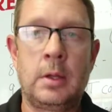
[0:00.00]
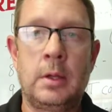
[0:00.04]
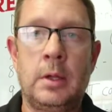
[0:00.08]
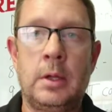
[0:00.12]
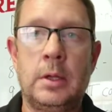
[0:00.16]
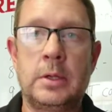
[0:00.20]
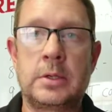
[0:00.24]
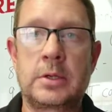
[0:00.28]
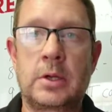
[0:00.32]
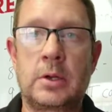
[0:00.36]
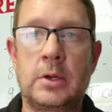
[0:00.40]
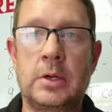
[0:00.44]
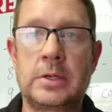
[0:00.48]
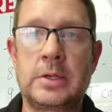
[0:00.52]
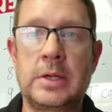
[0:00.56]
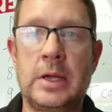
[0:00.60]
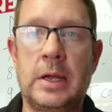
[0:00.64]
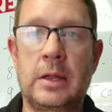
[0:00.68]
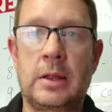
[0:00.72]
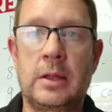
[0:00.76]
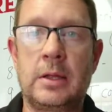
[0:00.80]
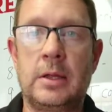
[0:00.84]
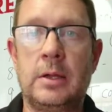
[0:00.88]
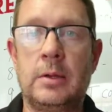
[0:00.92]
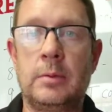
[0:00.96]
it's going to
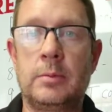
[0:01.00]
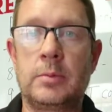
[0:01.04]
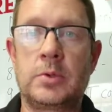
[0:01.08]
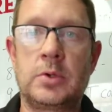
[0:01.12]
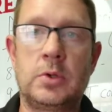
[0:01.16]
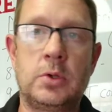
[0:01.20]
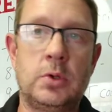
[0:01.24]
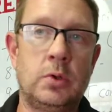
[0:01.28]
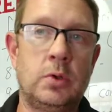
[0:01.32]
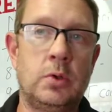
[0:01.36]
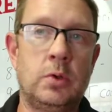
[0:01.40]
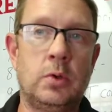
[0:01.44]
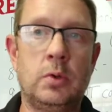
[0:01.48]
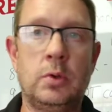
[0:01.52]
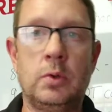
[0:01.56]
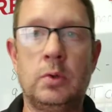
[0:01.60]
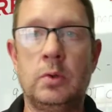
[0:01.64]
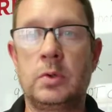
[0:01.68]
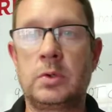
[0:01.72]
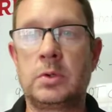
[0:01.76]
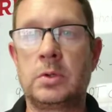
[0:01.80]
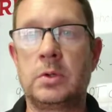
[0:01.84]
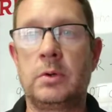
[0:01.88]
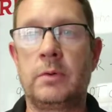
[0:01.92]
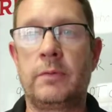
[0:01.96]
take them
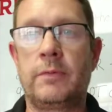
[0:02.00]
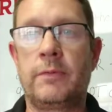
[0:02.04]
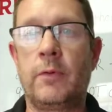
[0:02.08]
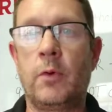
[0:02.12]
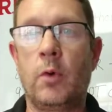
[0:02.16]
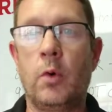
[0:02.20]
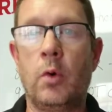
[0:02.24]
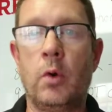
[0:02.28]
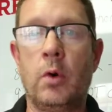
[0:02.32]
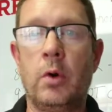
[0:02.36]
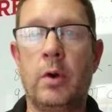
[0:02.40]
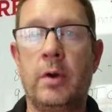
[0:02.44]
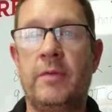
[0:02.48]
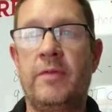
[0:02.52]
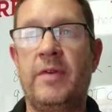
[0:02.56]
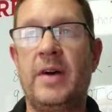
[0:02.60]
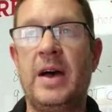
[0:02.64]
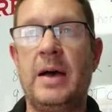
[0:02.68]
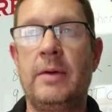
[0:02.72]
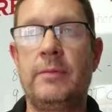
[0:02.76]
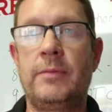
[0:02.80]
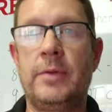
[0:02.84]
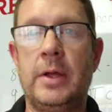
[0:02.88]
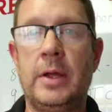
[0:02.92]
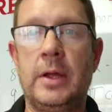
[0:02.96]
2 to 4 to
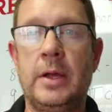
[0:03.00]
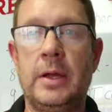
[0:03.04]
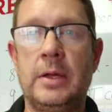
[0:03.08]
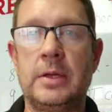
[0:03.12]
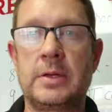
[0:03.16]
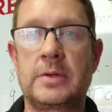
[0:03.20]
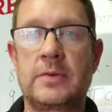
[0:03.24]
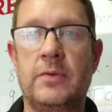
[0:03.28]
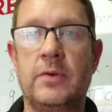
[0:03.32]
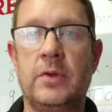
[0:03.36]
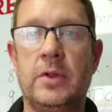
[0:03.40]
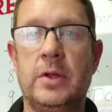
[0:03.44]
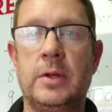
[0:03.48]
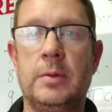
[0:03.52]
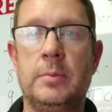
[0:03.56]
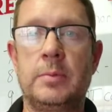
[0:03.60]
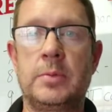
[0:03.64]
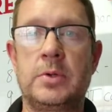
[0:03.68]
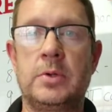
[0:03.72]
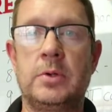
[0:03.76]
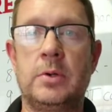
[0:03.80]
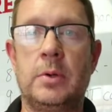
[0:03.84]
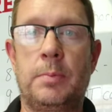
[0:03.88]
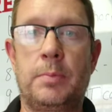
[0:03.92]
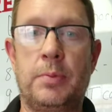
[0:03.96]
5 days for them
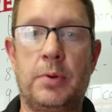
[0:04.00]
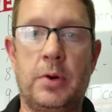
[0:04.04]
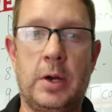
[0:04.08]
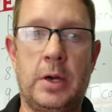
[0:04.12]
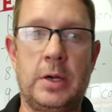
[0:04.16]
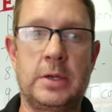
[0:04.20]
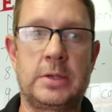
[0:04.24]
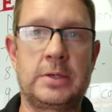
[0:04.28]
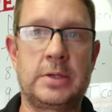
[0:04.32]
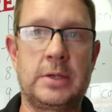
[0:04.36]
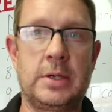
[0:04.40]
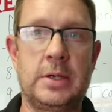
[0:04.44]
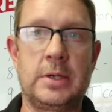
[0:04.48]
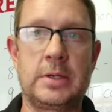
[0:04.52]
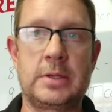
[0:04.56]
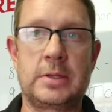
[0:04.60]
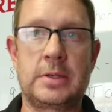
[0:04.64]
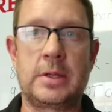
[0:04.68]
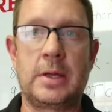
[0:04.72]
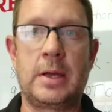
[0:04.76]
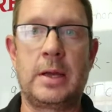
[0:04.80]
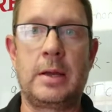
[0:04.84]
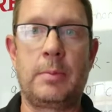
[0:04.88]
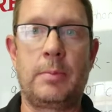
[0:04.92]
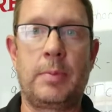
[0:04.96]
to process
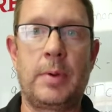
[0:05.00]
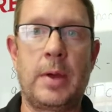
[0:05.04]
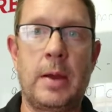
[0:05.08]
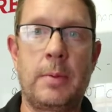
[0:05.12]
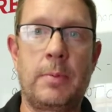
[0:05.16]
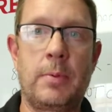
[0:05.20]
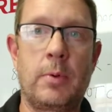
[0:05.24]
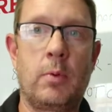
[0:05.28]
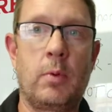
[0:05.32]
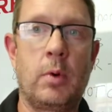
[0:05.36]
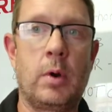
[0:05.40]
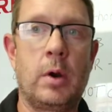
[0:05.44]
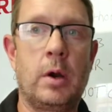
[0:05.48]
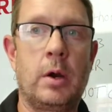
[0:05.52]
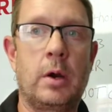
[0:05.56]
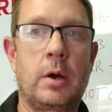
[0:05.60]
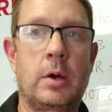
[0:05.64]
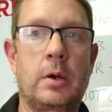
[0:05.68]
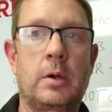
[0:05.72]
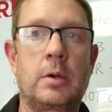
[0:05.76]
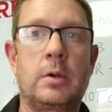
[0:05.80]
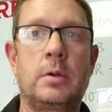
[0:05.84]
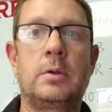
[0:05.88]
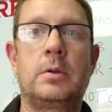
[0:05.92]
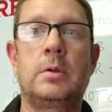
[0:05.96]
that
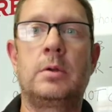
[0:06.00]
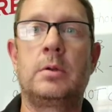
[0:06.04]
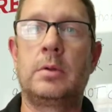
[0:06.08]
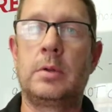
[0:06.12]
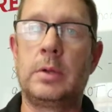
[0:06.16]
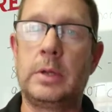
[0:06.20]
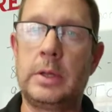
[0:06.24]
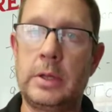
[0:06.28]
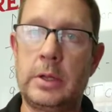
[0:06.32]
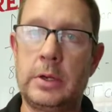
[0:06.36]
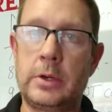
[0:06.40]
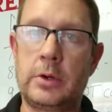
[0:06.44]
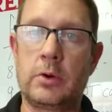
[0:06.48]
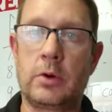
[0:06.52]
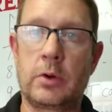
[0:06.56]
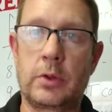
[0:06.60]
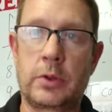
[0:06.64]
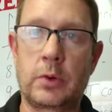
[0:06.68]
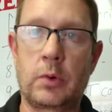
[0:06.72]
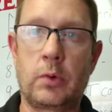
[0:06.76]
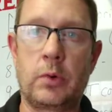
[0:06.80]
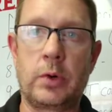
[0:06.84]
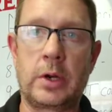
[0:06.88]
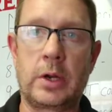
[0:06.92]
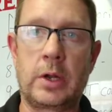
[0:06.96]
paperwork, and then your
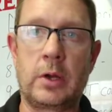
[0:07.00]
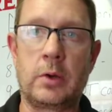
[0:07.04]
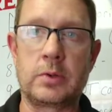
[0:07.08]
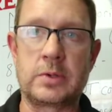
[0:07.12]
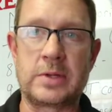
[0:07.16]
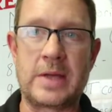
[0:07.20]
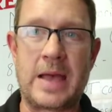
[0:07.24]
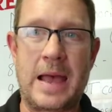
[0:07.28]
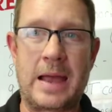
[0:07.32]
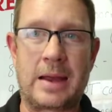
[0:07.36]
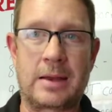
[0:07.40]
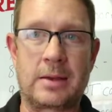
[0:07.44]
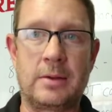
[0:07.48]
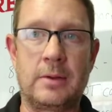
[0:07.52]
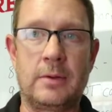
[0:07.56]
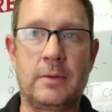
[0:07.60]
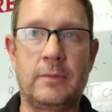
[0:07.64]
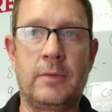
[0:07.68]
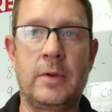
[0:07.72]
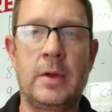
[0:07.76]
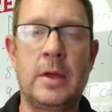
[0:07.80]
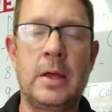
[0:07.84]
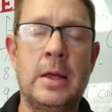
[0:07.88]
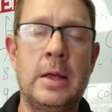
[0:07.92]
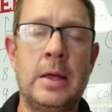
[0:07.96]
authority goes
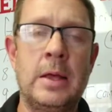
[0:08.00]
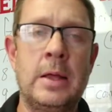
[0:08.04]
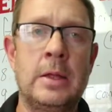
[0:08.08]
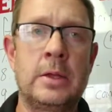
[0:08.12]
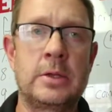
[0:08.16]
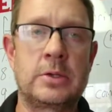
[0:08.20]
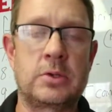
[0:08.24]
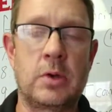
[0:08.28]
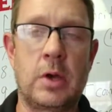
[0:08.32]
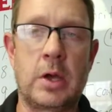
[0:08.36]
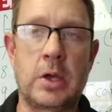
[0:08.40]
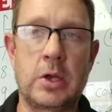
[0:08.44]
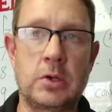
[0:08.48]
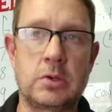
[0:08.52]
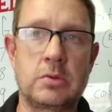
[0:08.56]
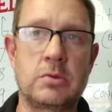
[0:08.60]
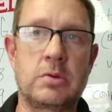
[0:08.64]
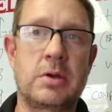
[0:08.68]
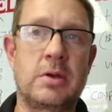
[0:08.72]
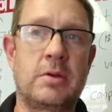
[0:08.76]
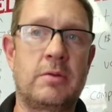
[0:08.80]
active. So I usually